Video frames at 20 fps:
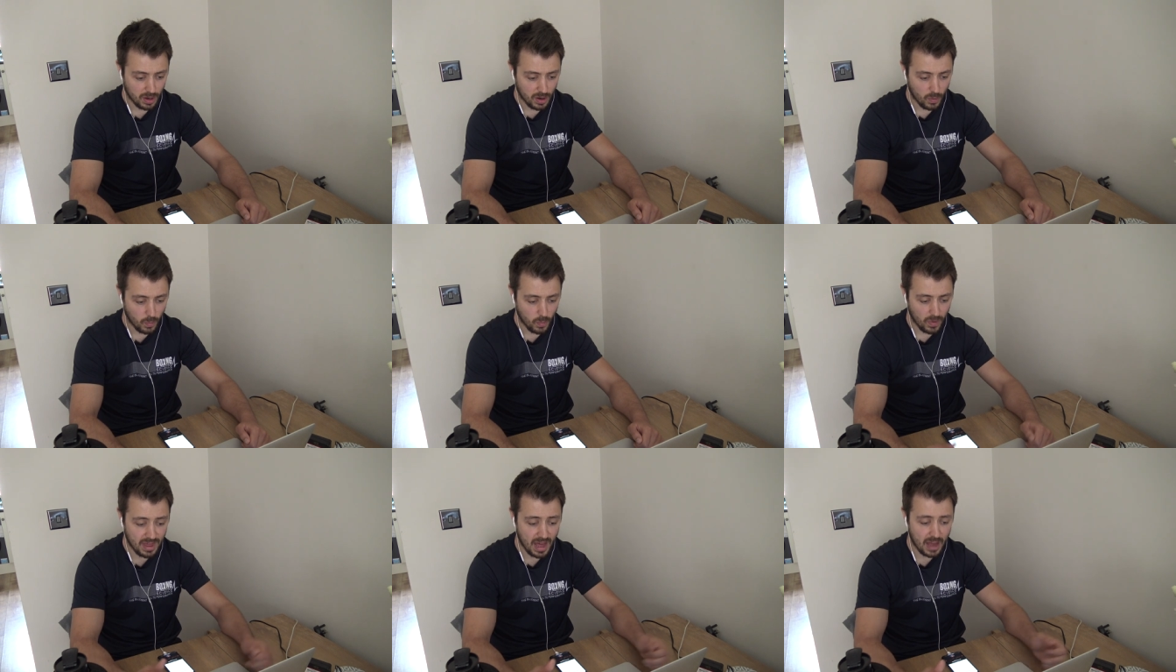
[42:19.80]

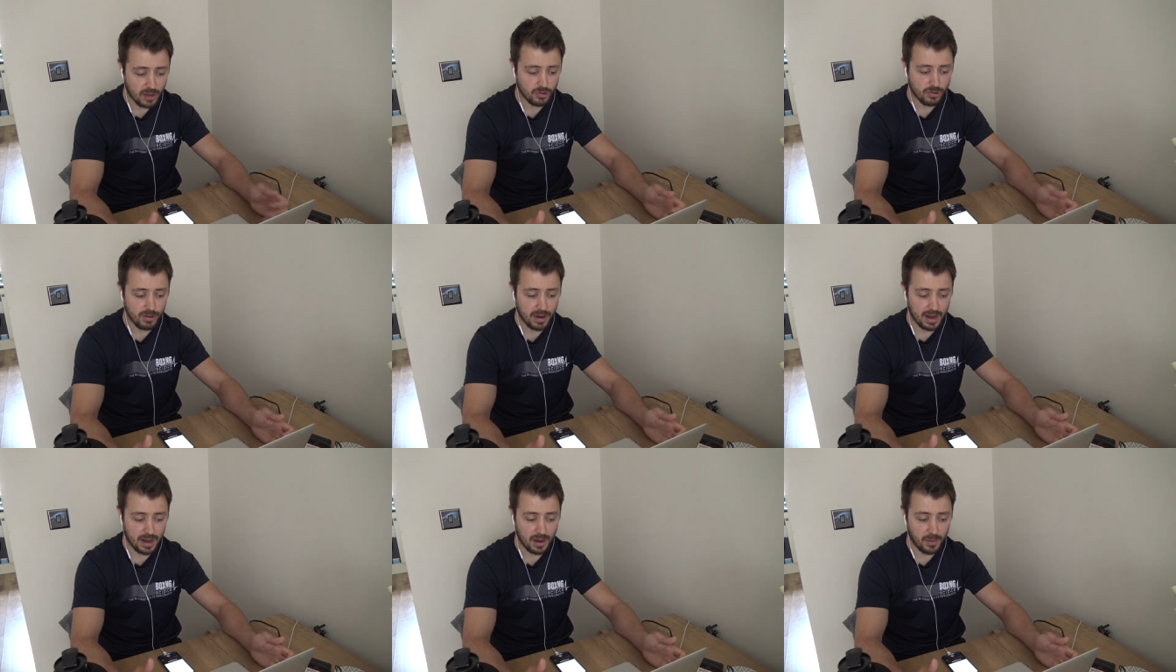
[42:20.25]
With our
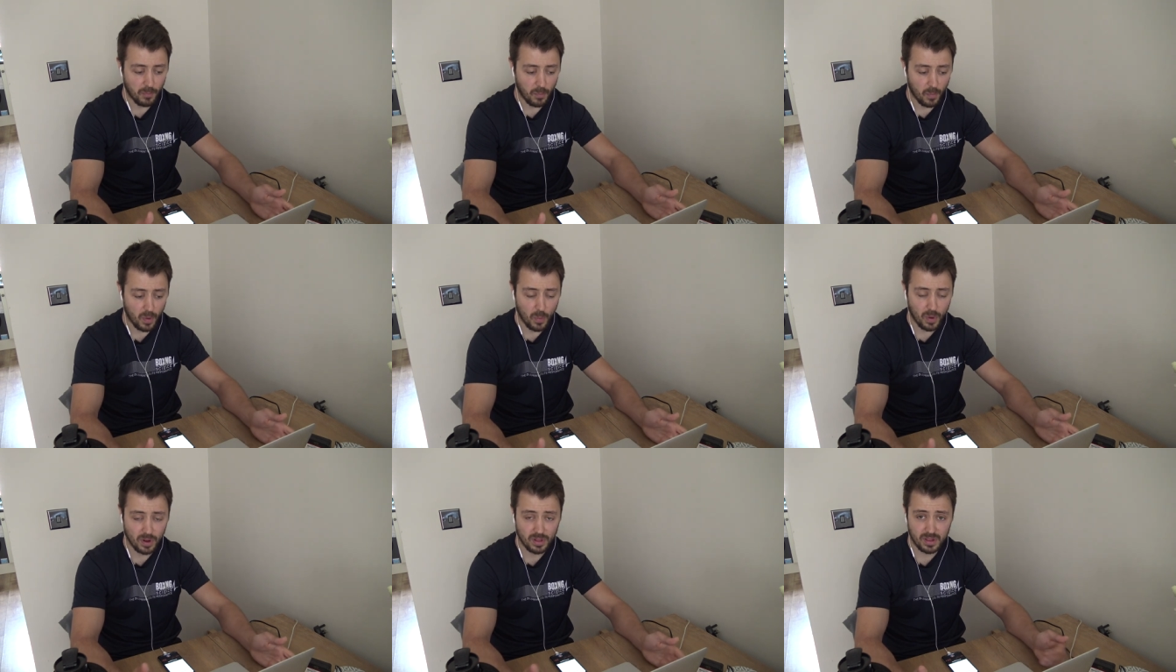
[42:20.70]
training,
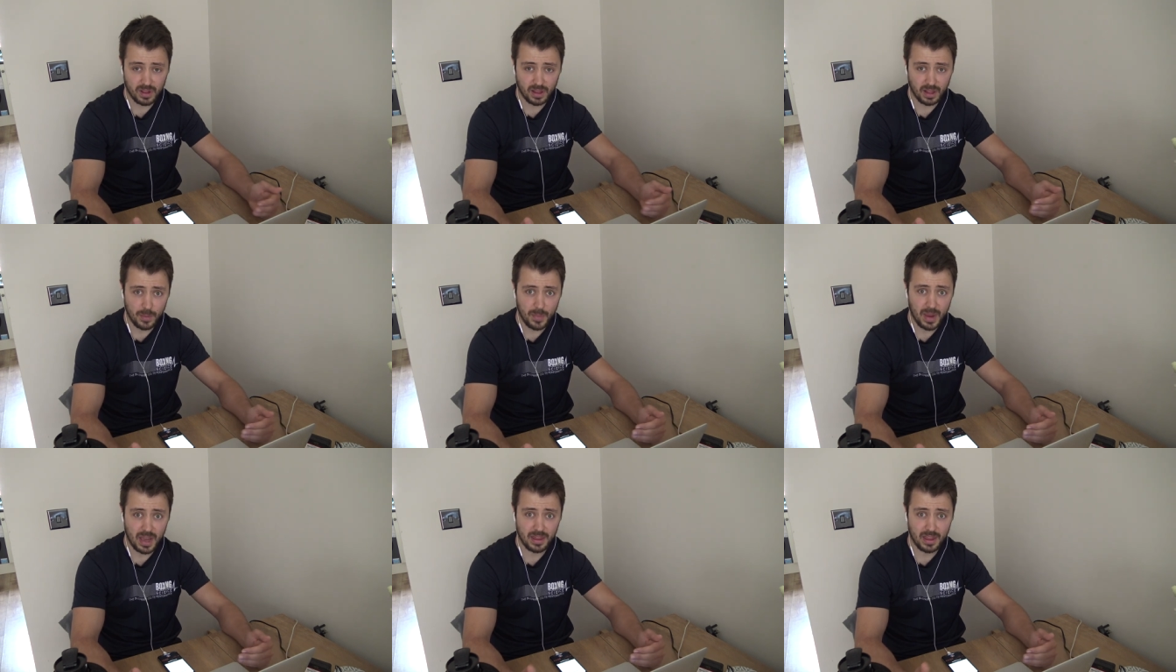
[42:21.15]
we want to
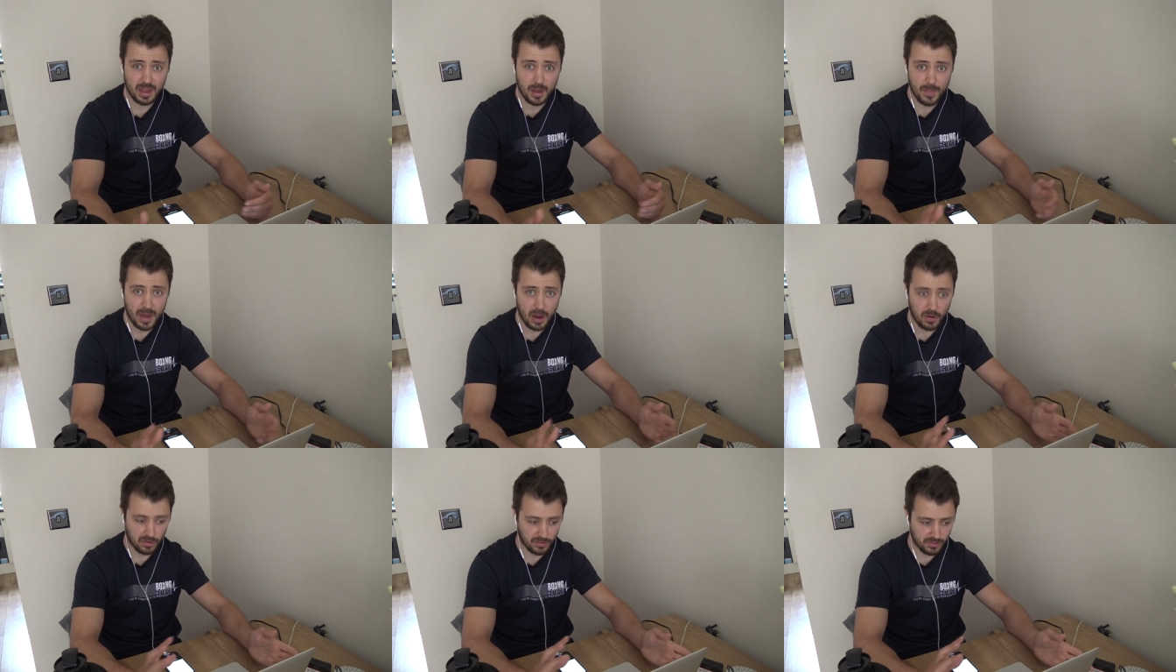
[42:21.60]
limit the
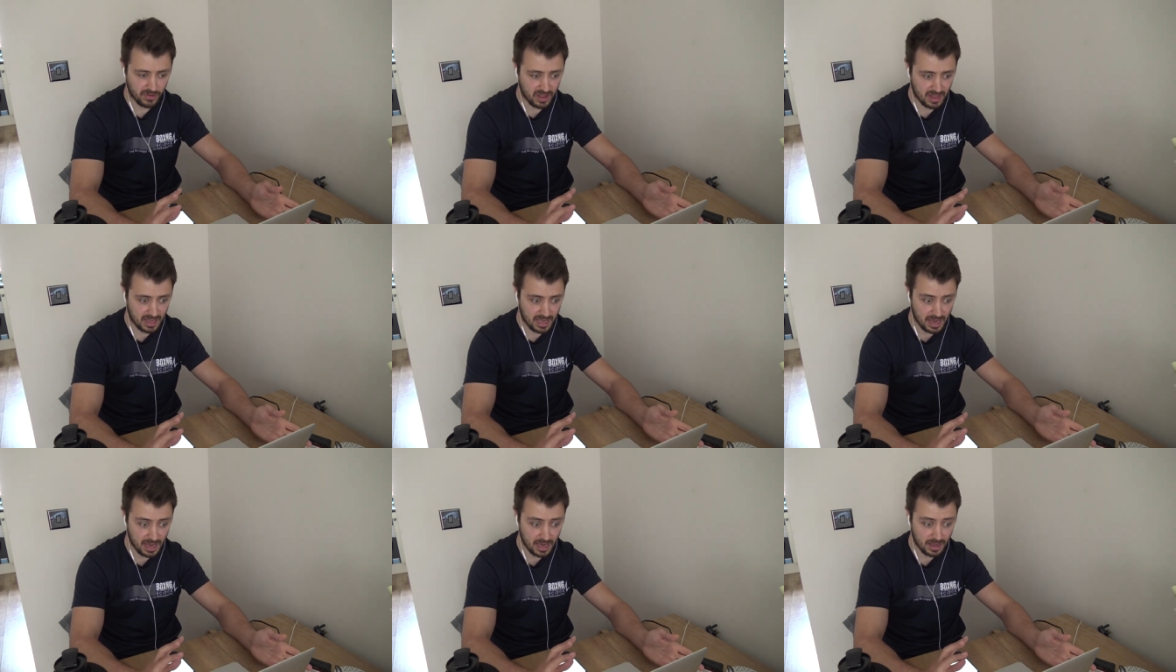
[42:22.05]
amount of
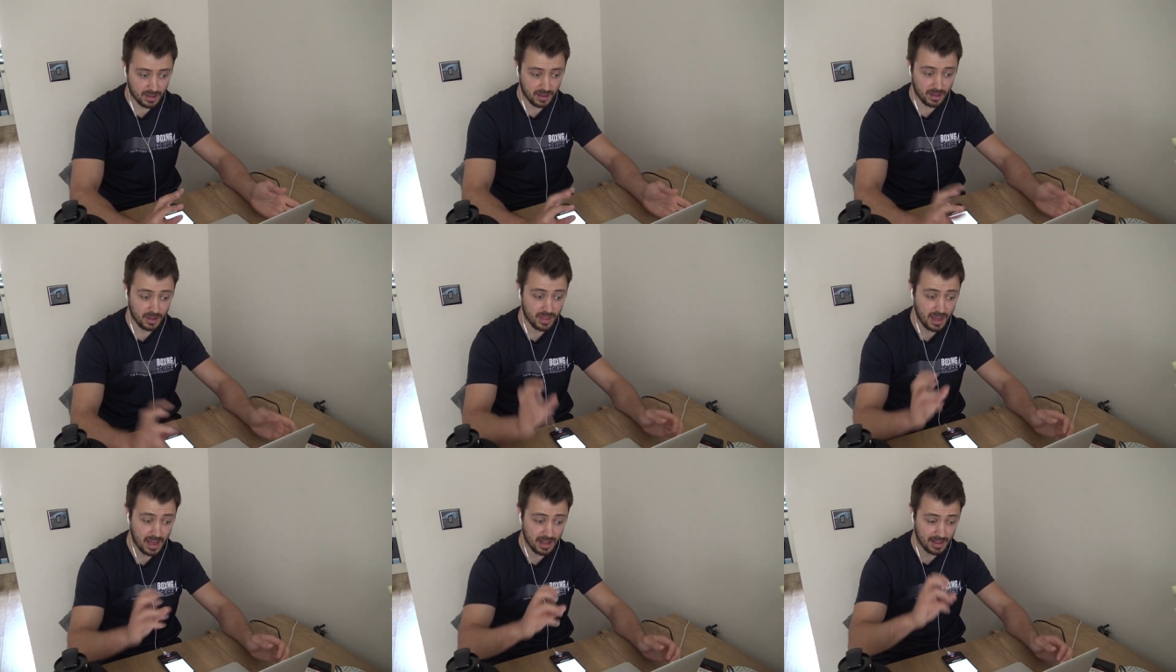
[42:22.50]
fatigue.
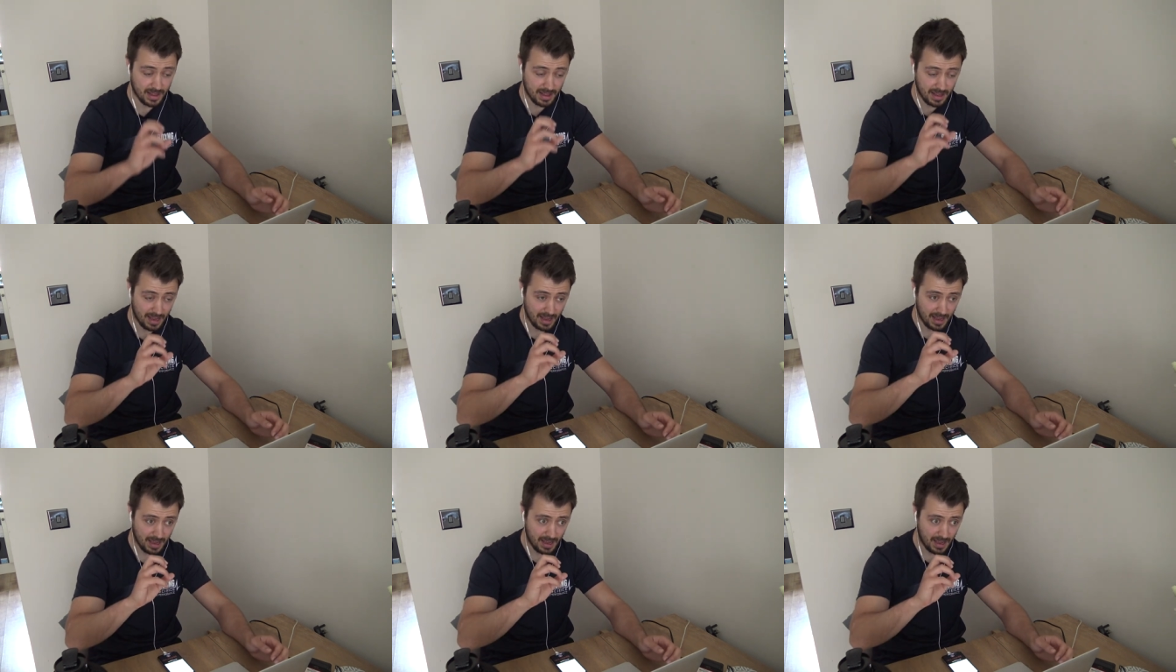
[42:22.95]
So that's